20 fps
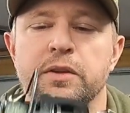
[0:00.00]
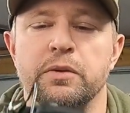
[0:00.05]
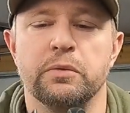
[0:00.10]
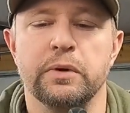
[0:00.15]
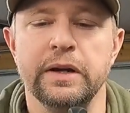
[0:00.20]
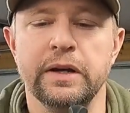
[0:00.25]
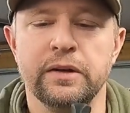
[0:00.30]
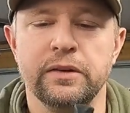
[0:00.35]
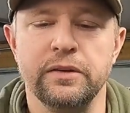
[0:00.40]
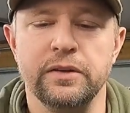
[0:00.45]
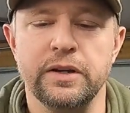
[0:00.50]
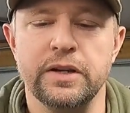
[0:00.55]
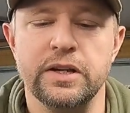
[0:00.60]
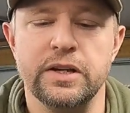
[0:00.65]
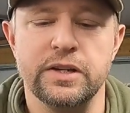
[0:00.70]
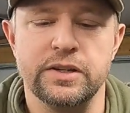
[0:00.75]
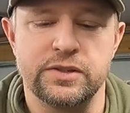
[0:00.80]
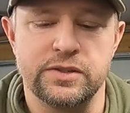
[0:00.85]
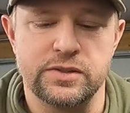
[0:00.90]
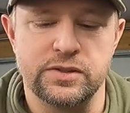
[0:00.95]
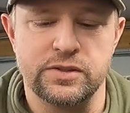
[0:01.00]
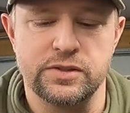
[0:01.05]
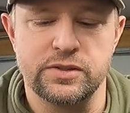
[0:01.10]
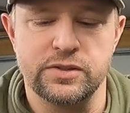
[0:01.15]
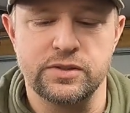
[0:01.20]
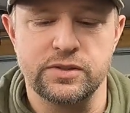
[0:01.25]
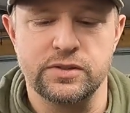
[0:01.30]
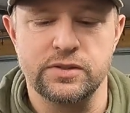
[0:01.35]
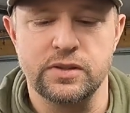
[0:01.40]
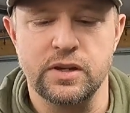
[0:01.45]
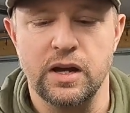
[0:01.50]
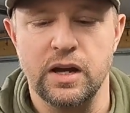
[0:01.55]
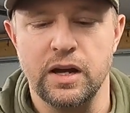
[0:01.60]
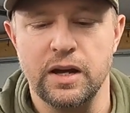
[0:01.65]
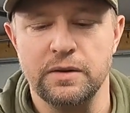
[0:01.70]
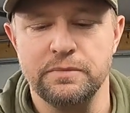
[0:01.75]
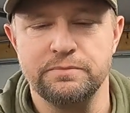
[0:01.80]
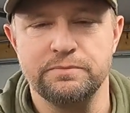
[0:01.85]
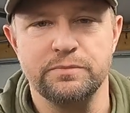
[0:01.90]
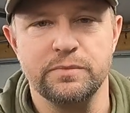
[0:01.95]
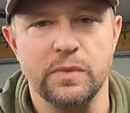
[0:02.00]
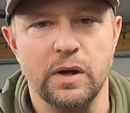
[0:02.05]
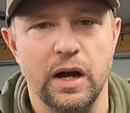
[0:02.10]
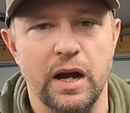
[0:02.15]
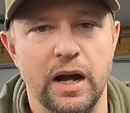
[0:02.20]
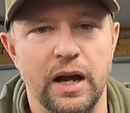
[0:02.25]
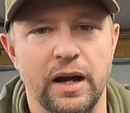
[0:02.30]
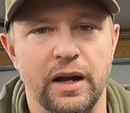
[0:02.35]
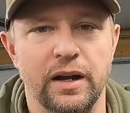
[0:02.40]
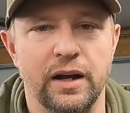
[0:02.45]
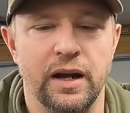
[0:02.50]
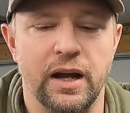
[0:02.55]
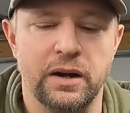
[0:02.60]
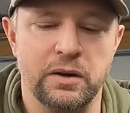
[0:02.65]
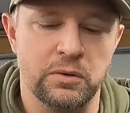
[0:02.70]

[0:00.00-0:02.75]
The reel, it's I